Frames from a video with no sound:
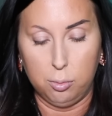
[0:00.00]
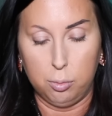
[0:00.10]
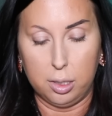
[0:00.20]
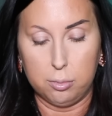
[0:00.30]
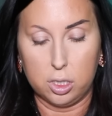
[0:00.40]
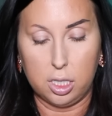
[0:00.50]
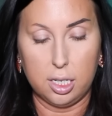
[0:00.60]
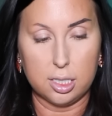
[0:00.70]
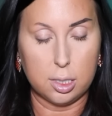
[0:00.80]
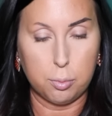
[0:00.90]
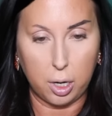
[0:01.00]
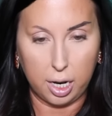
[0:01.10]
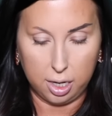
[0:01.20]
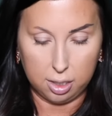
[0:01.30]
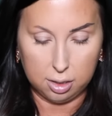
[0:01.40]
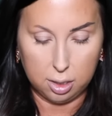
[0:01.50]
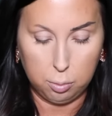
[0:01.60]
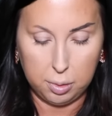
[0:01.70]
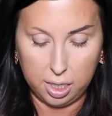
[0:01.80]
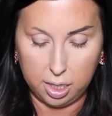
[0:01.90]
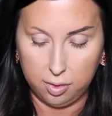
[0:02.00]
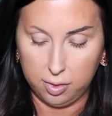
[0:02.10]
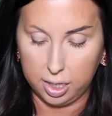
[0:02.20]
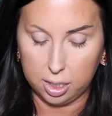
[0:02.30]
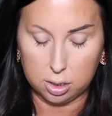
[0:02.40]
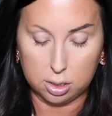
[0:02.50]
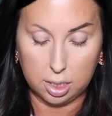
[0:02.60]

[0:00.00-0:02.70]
But I'm just gonna spray a little bit in there